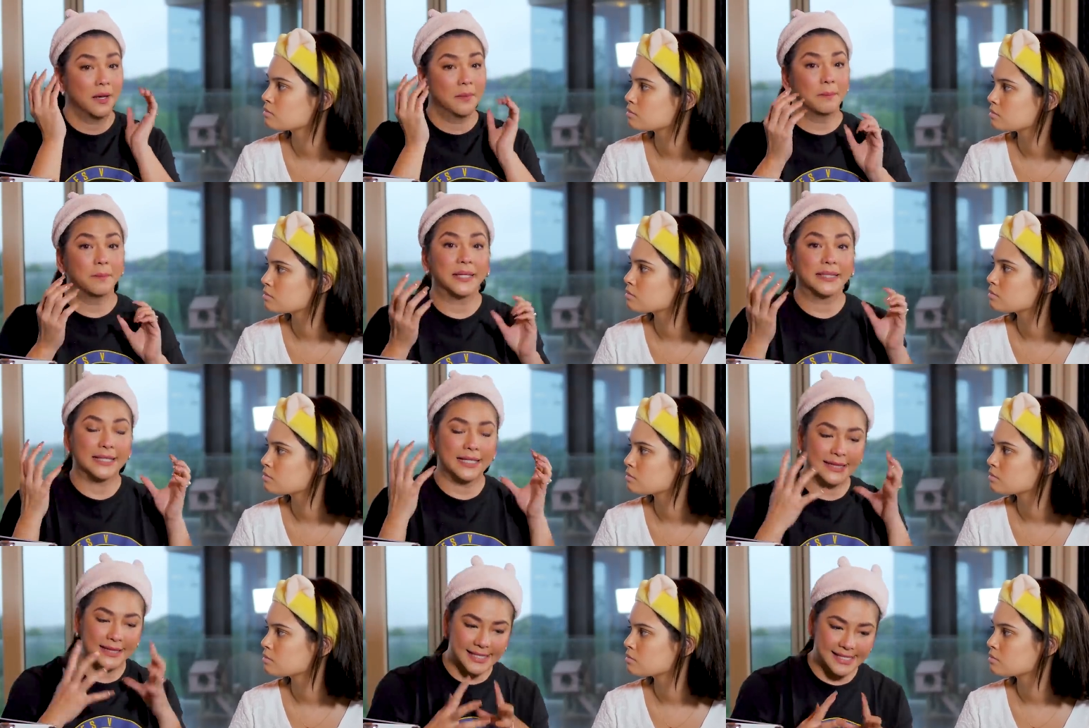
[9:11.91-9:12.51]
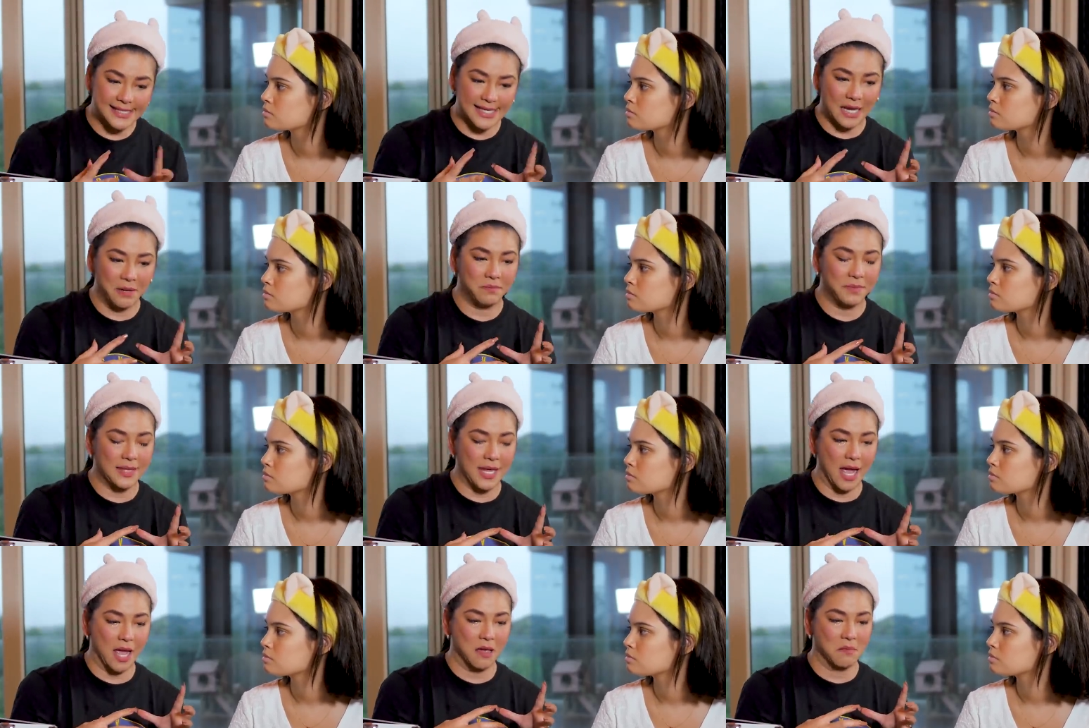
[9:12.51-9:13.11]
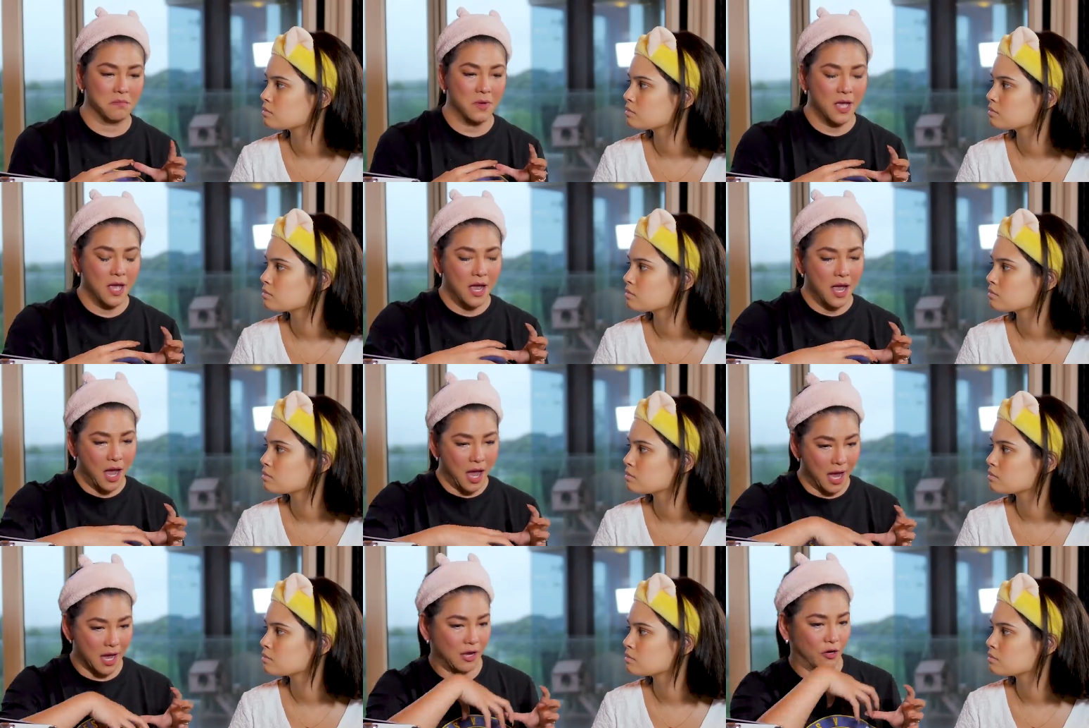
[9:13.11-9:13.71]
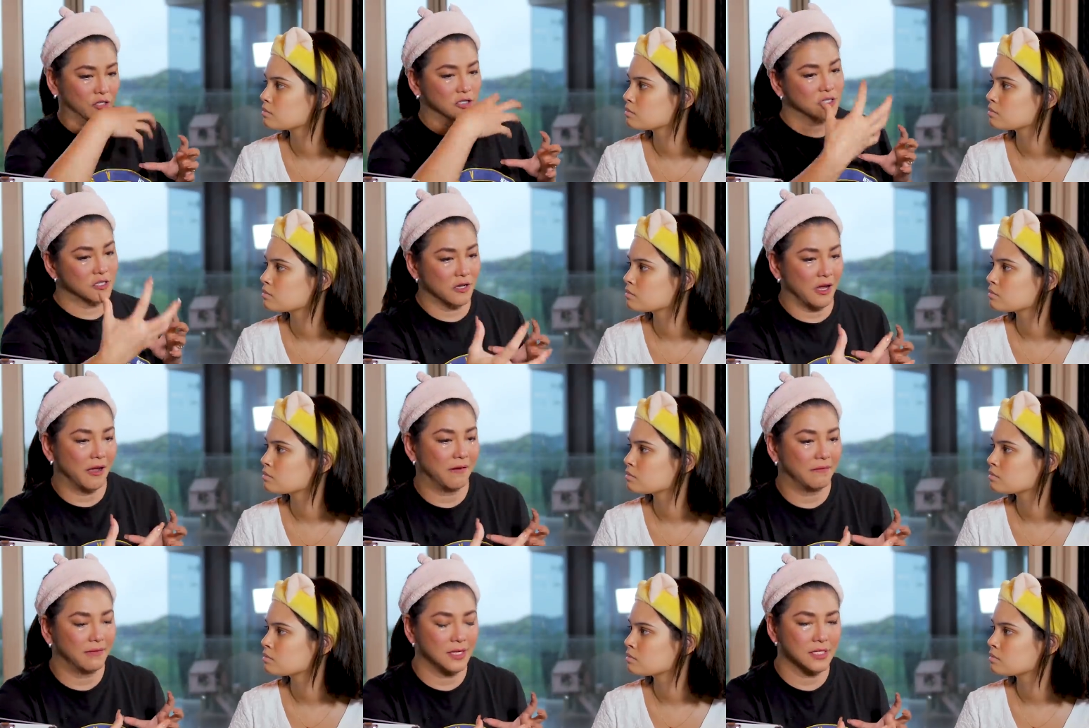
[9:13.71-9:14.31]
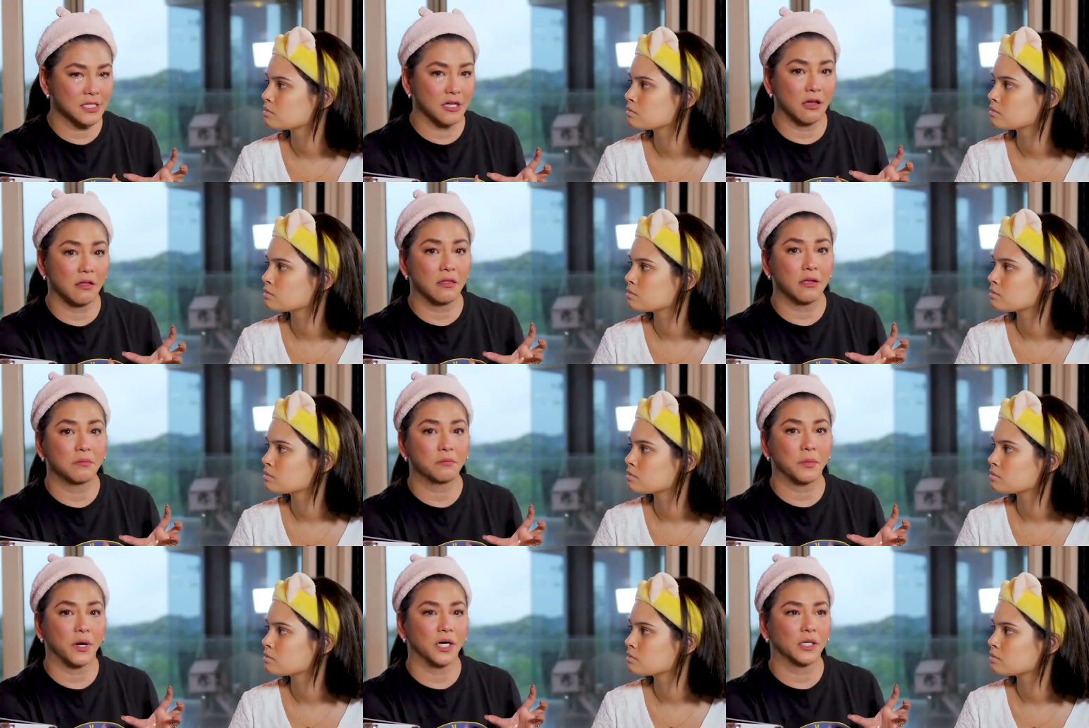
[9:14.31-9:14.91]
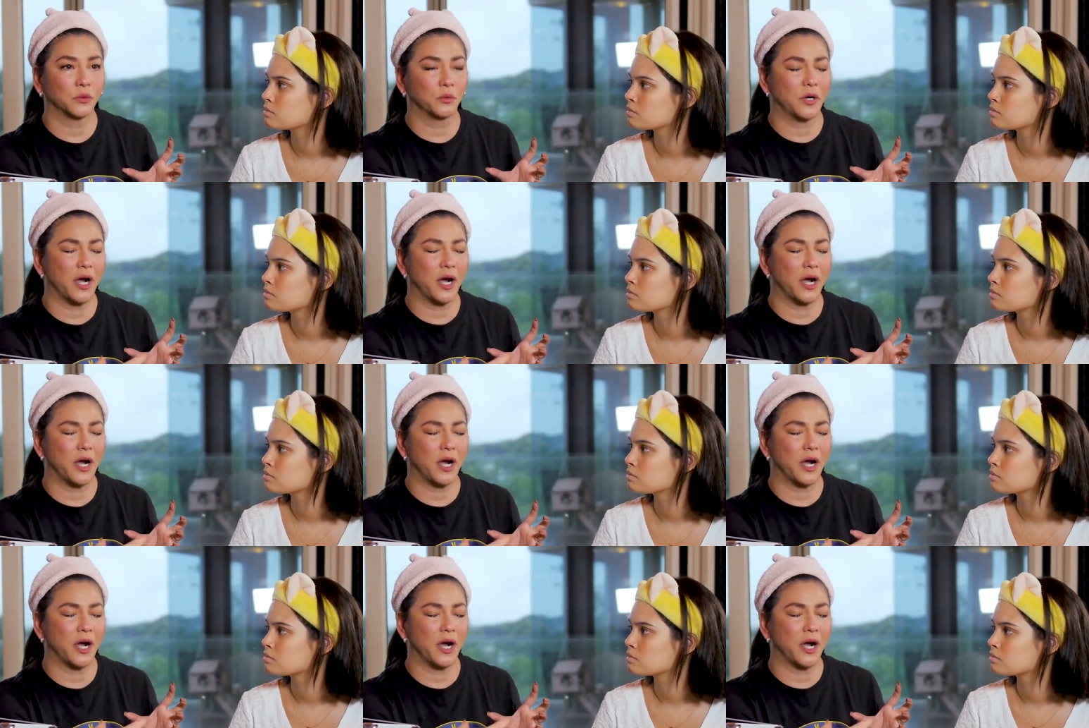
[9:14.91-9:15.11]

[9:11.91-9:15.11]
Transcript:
Speaker 1: But at the same time, I also have this other part